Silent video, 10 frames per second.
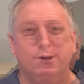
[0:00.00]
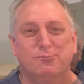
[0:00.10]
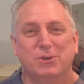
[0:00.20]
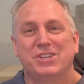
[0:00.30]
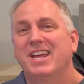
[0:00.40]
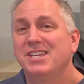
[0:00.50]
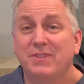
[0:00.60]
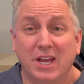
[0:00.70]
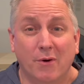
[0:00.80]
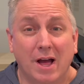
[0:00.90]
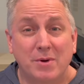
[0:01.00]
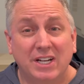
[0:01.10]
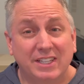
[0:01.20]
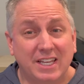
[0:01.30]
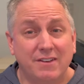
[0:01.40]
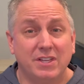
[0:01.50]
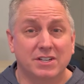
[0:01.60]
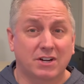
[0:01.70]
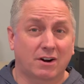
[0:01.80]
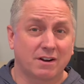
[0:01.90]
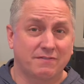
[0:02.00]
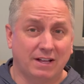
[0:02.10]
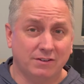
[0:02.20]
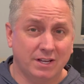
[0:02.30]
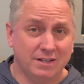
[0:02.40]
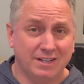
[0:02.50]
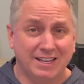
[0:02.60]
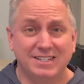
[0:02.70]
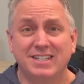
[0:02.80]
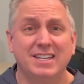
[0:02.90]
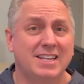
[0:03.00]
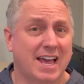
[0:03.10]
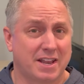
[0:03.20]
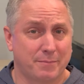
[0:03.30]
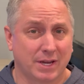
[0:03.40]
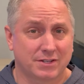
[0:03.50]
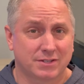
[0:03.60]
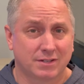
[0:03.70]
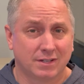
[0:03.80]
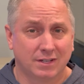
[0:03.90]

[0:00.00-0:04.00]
For today's video, I'm going to leave the Atari Falcon and TT out of the mix